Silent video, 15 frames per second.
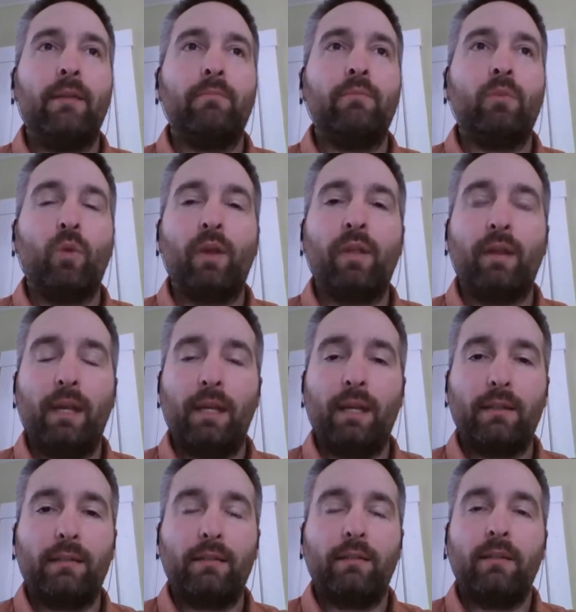within
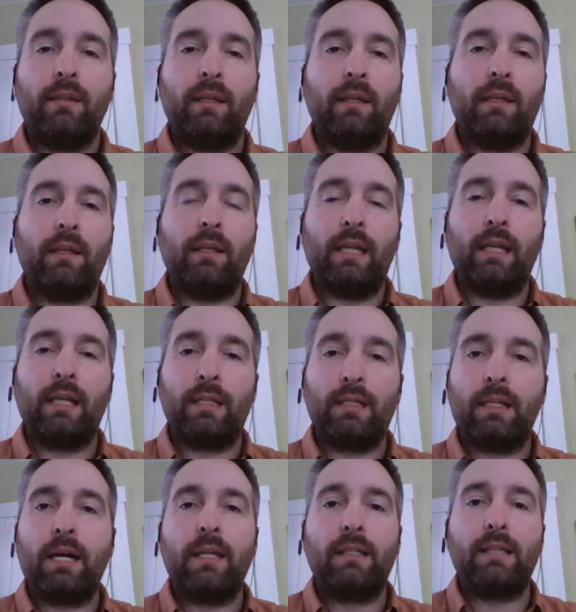it in its
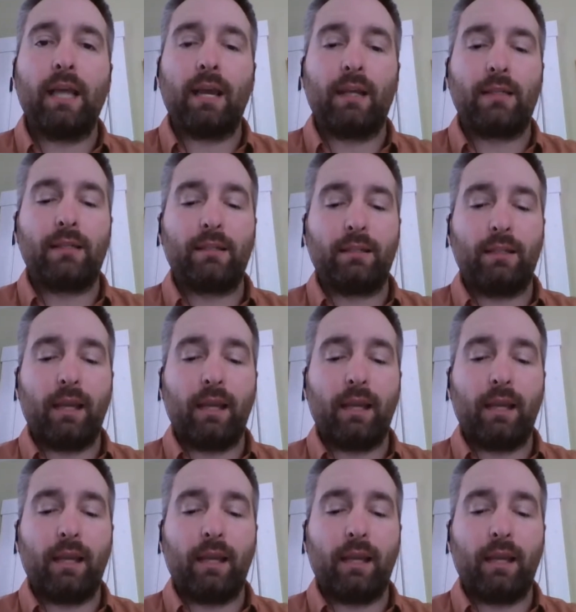context.